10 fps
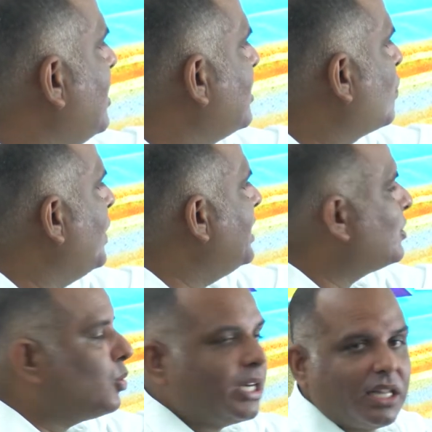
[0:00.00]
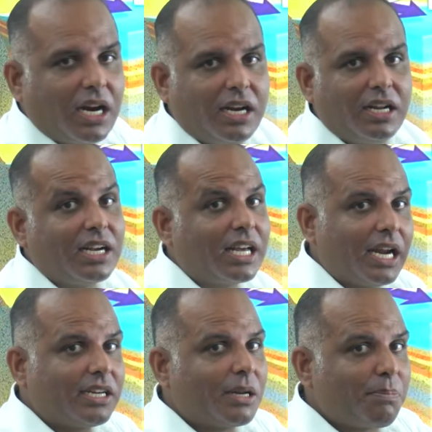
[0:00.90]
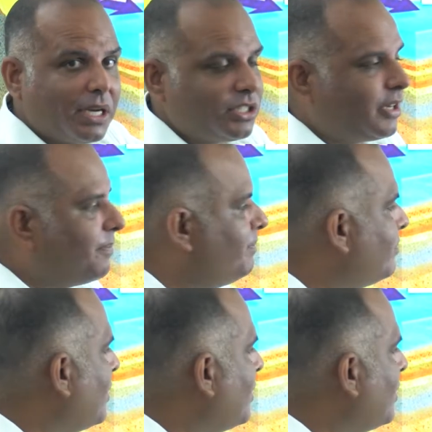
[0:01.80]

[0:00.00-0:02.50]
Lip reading: squeezed together under greater pressure.